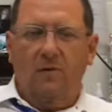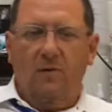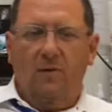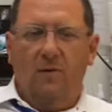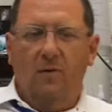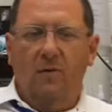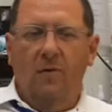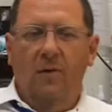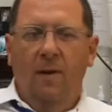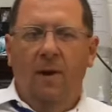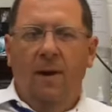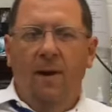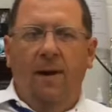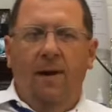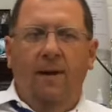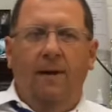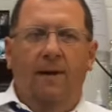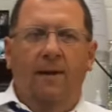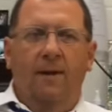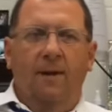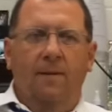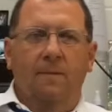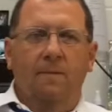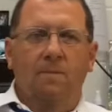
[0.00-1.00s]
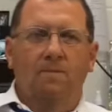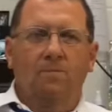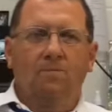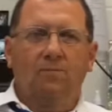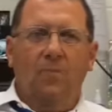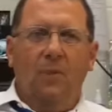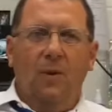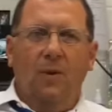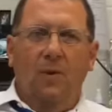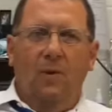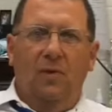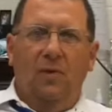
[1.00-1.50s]
So um,
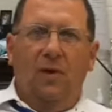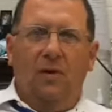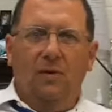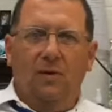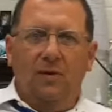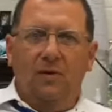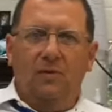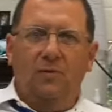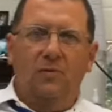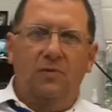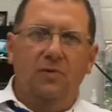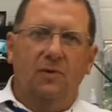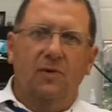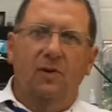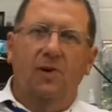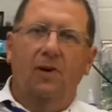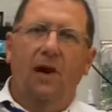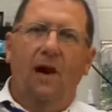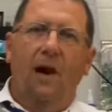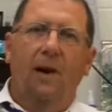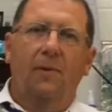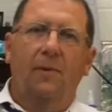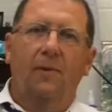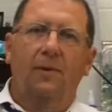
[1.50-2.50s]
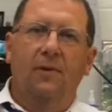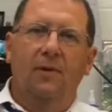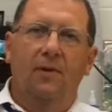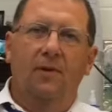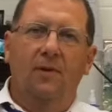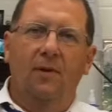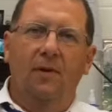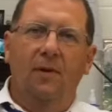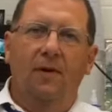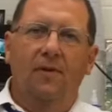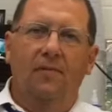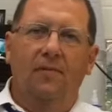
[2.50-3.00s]
we thought this was a good
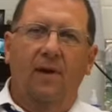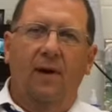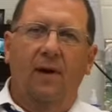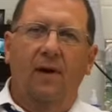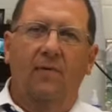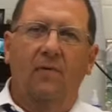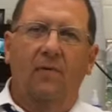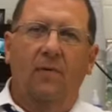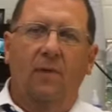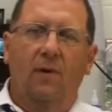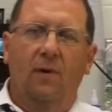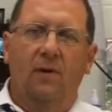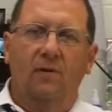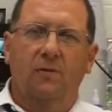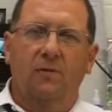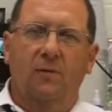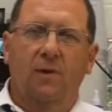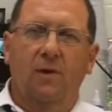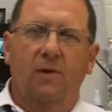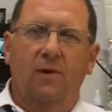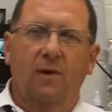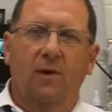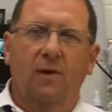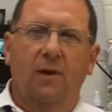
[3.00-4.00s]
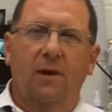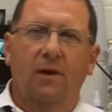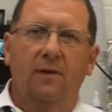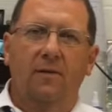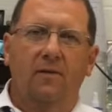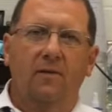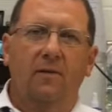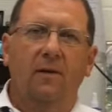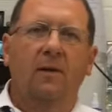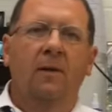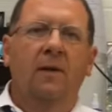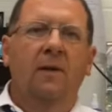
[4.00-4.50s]
opportunity, if there ever was one, to go ahead
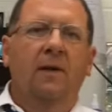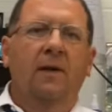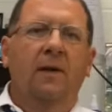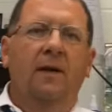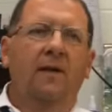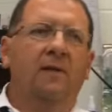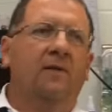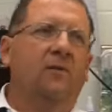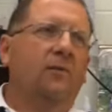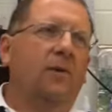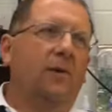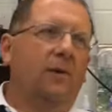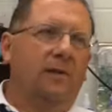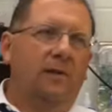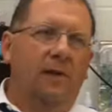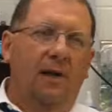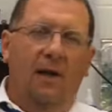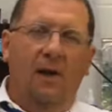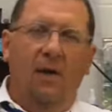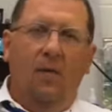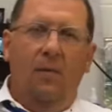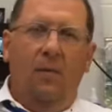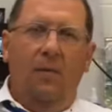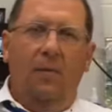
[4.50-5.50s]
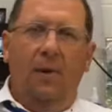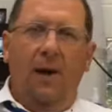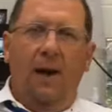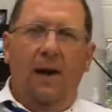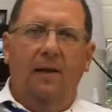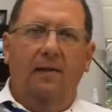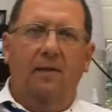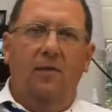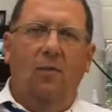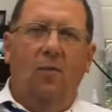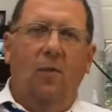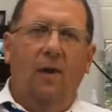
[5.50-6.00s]
and, and switch the helmet
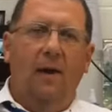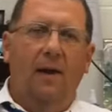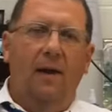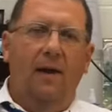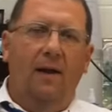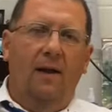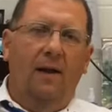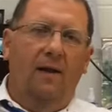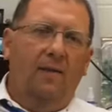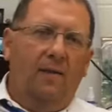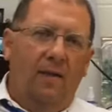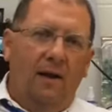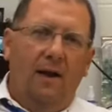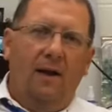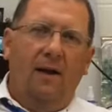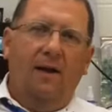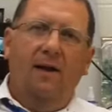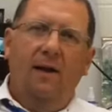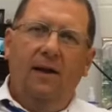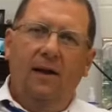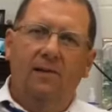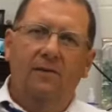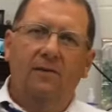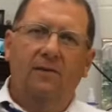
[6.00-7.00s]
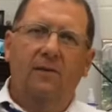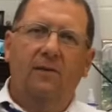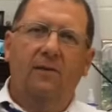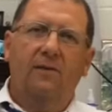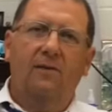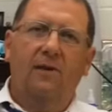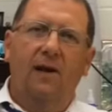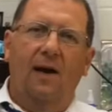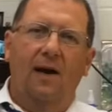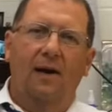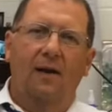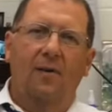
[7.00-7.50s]
back to white. And I think our kids are
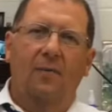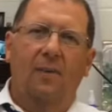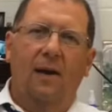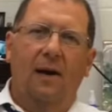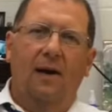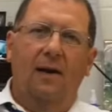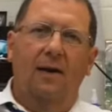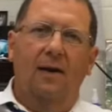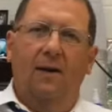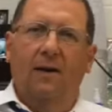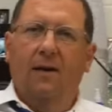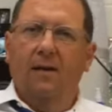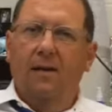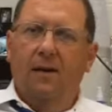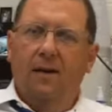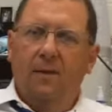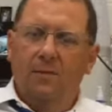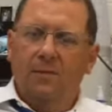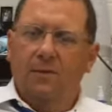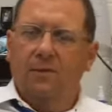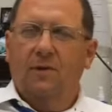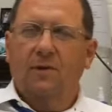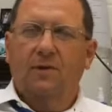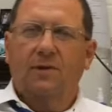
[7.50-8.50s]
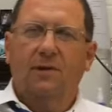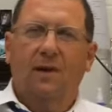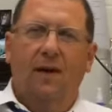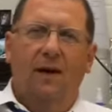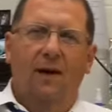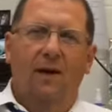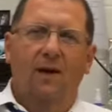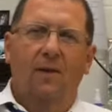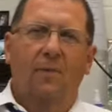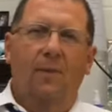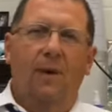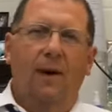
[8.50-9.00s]
excited about it, and our alums are
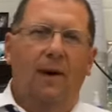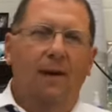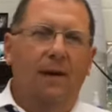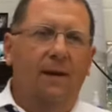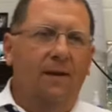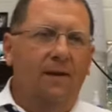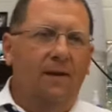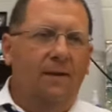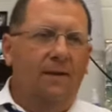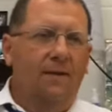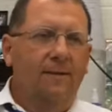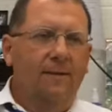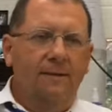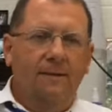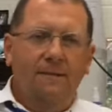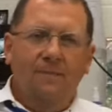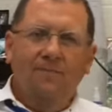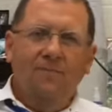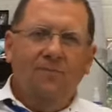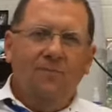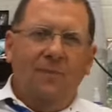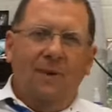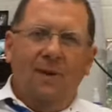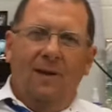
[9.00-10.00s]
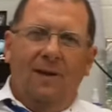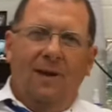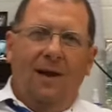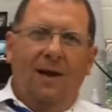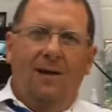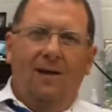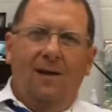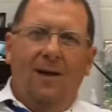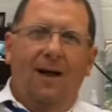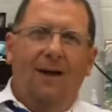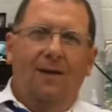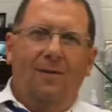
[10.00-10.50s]
excited about it, and
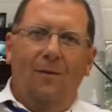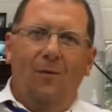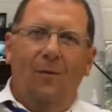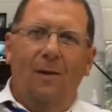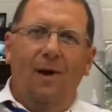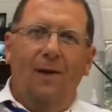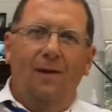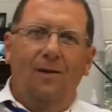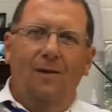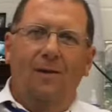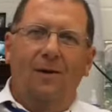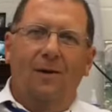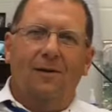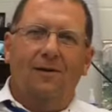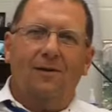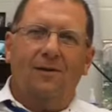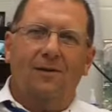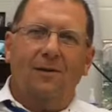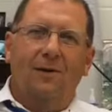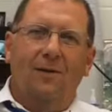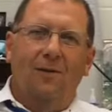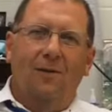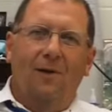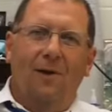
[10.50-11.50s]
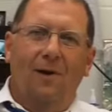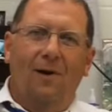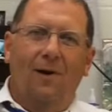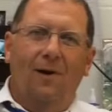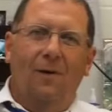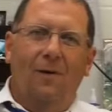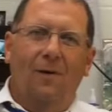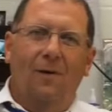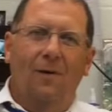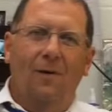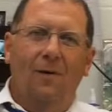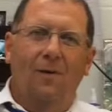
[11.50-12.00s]
kind of like the way it looks. So
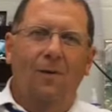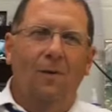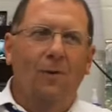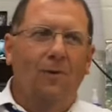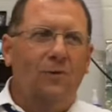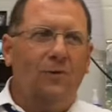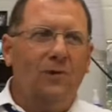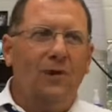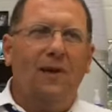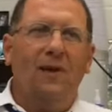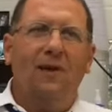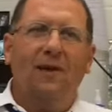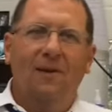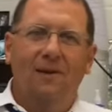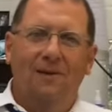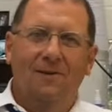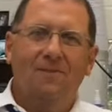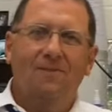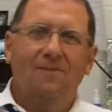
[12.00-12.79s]
uh, we'll see.